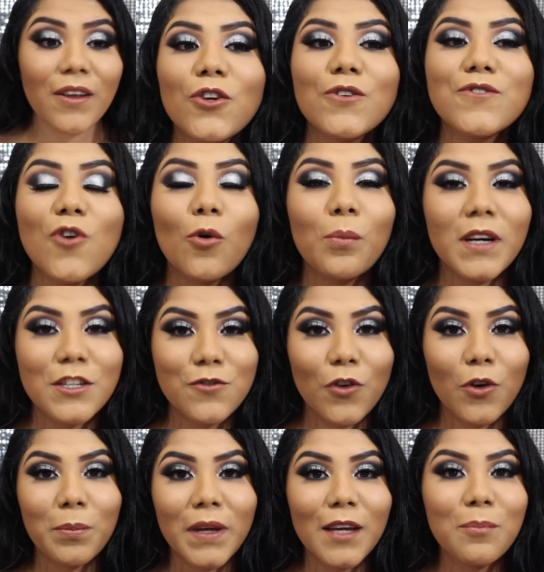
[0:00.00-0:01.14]
Thank you so much
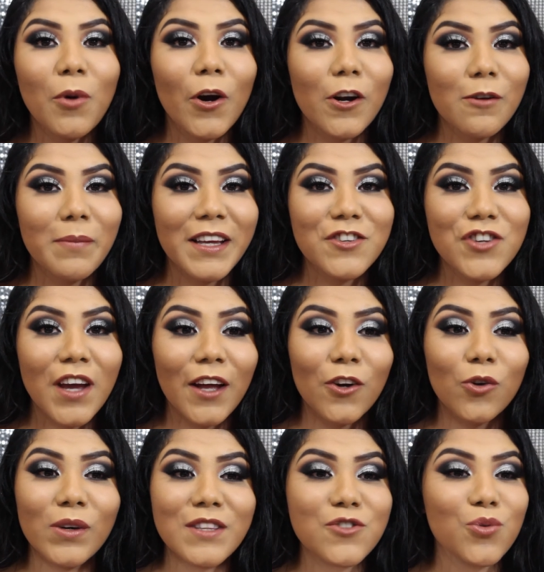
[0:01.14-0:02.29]
being part of my
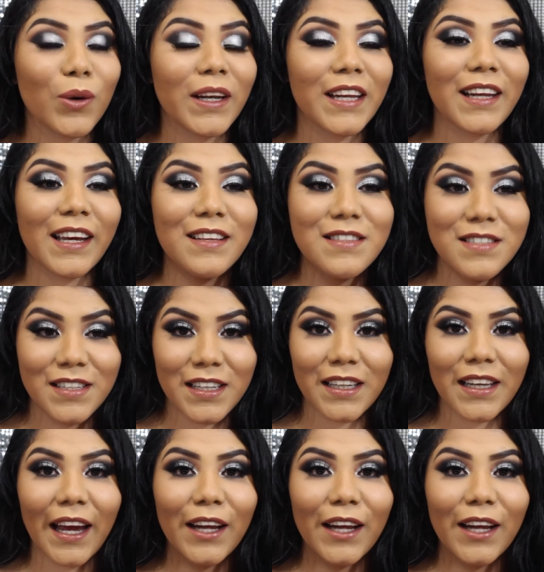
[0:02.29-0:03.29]
channel in 2019.